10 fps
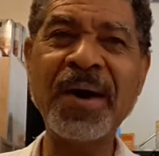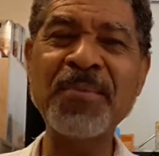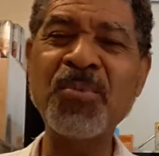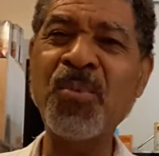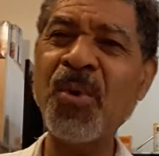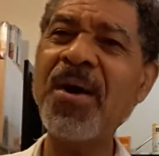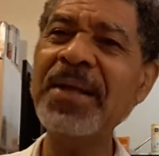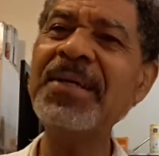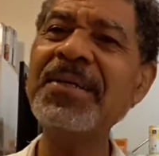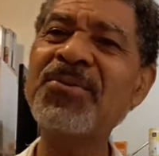I
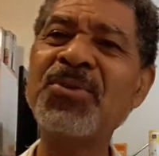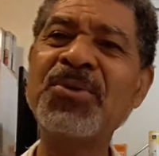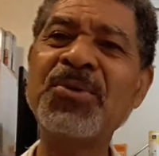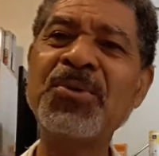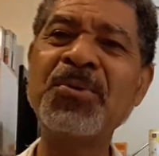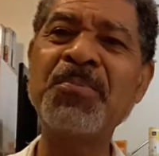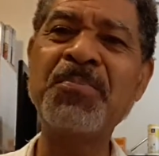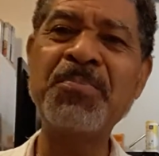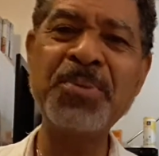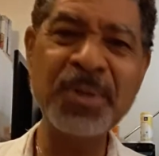wanted to
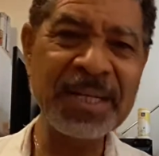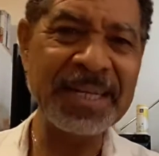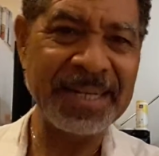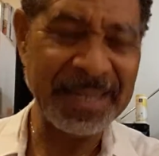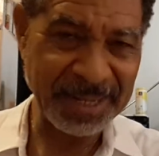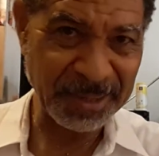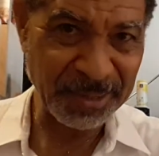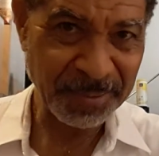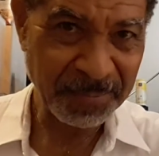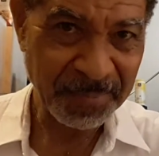put in here